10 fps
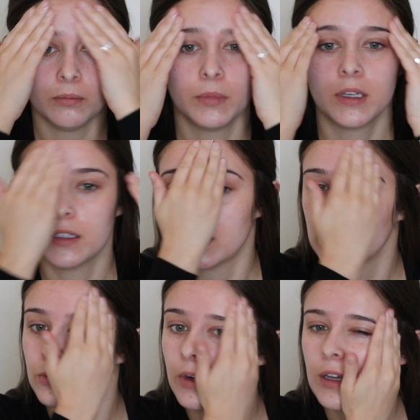because
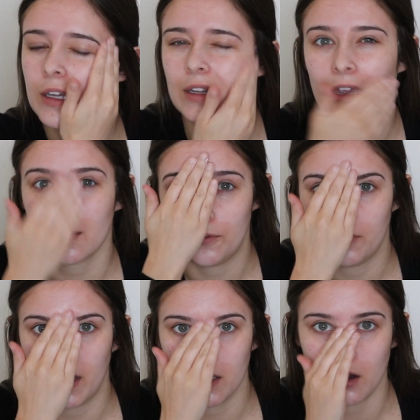that's when it can like
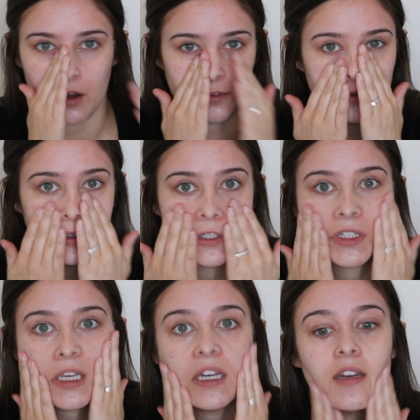flake off of your
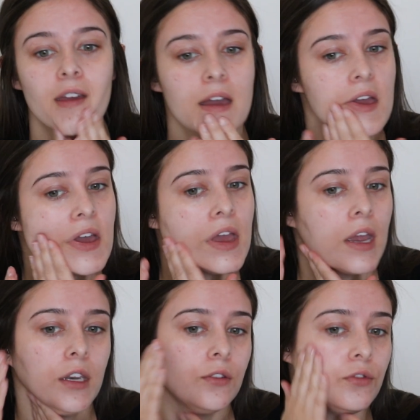skin,
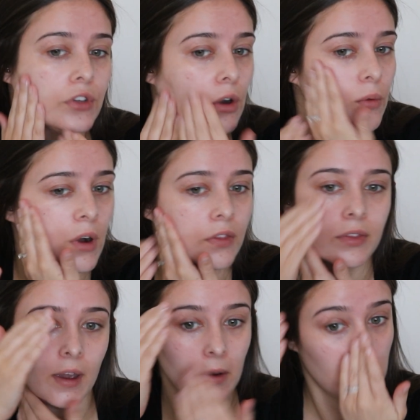and you don't want
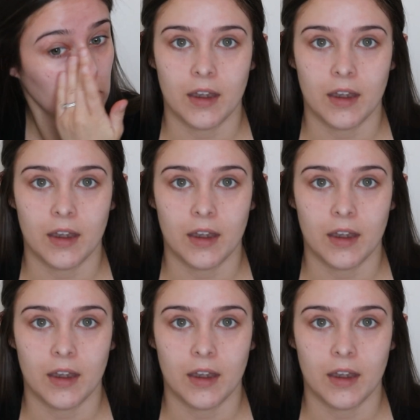that.